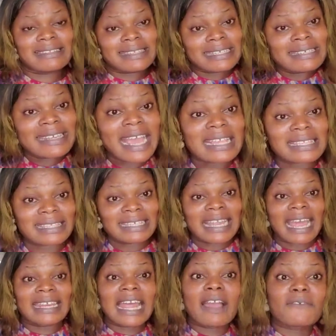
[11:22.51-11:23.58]
The next thing
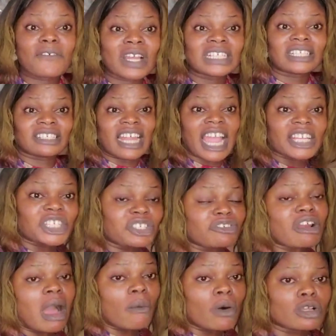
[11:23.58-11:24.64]
an average
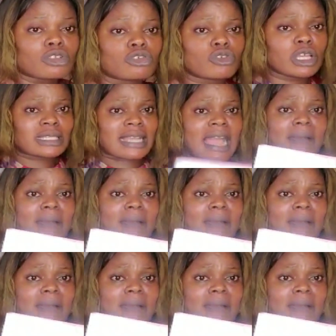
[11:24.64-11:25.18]
Nigerian want to do is